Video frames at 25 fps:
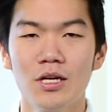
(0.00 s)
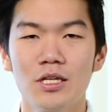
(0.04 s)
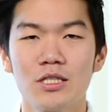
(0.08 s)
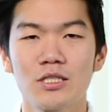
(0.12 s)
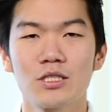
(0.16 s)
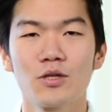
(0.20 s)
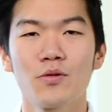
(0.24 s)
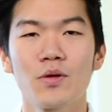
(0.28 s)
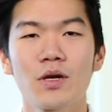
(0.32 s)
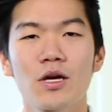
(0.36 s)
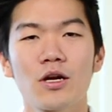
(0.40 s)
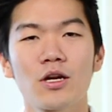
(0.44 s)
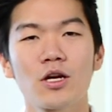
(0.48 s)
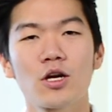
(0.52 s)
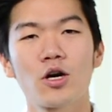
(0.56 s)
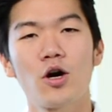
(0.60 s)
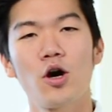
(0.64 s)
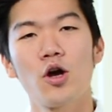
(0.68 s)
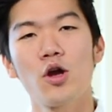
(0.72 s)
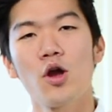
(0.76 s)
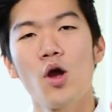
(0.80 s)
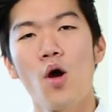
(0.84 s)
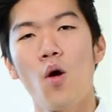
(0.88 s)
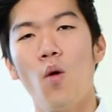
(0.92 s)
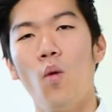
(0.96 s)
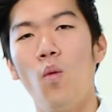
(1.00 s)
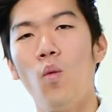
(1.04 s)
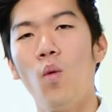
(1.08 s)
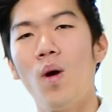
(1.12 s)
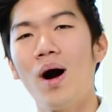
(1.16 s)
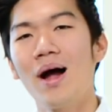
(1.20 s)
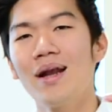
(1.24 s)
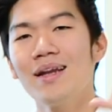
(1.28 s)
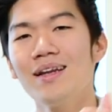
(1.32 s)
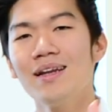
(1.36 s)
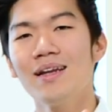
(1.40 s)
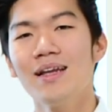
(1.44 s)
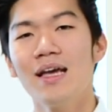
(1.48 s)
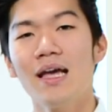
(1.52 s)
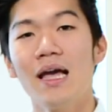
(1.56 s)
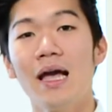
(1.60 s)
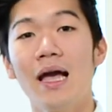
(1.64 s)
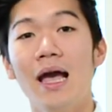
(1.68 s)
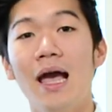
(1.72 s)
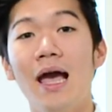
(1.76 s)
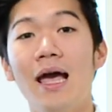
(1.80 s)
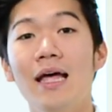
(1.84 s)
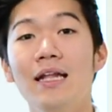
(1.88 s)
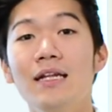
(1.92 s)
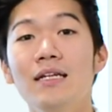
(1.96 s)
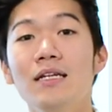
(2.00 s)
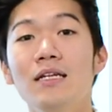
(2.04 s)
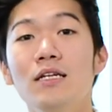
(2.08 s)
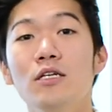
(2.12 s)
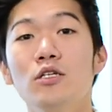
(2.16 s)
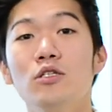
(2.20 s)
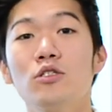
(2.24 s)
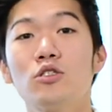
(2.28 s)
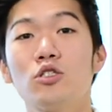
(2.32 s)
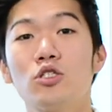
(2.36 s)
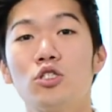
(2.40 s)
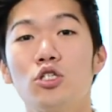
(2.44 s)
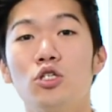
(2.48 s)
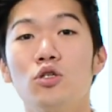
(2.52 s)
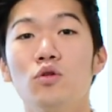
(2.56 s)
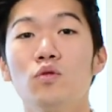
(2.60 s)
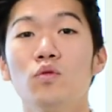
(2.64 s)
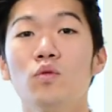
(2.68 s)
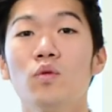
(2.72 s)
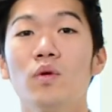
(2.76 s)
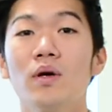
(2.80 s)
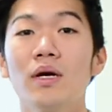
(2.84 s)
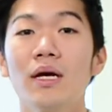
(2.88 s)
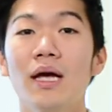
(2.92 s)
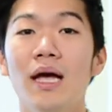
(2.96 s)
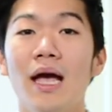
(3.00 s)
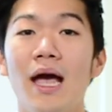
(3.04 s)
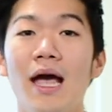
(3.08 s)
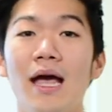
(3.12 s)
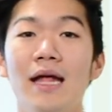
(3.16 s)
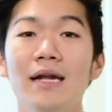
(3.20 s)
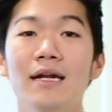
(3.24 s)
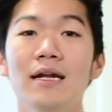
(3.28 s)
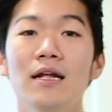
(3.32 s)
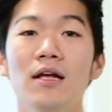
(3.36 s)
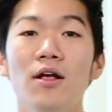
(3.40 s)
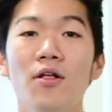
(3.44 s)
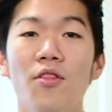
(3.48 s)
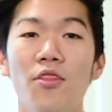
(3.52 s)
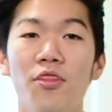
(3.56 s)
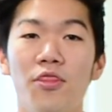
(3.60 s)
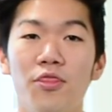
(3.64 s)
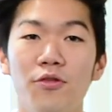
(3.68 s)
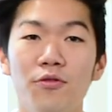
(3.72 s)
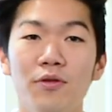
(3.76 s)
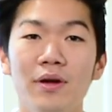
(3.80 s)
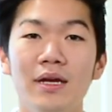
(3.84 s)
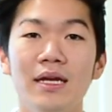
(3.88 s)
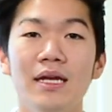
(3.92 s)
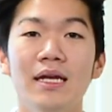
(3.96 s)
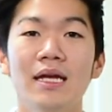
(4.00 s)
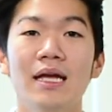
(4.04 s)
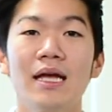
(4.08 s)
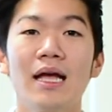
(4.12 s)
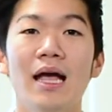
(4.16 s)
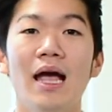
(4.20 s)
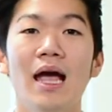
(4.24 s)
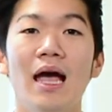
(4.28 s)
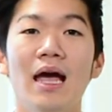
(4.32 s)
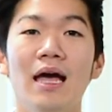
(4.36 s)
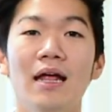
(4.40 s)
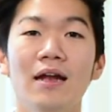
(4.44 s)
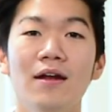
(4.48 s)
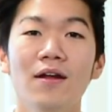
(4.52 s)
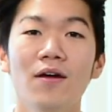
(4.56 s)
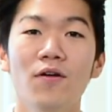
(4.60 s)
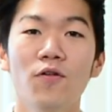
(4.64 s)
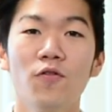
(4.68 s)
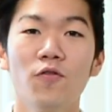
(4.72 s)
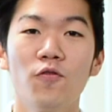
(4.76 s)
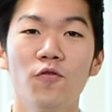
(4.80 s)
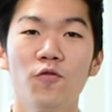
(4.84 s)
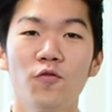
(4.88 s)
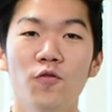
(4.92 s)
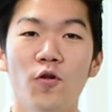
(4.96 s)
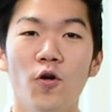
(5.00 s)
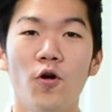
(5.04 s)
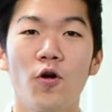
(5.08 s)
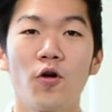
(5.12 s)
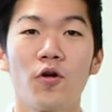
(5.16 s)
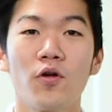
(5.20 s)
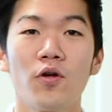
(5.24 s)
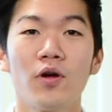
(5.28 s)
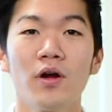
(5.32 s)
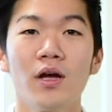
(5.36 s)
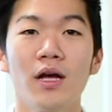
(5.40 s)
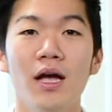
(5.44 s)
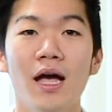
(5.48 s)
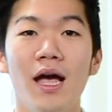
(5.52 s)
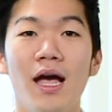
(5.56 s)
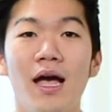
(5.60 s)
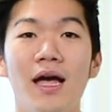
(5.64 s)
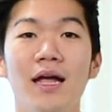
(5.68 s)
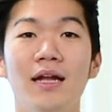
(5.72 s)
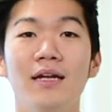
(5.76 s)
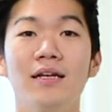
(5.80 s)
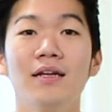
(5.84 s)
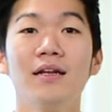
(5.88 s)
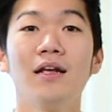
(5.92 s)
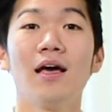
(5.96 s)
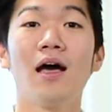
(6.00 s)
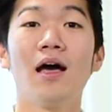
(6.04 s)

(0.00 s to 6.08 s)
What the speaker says: So we're going to go 1 and 2 and 3 and 4 and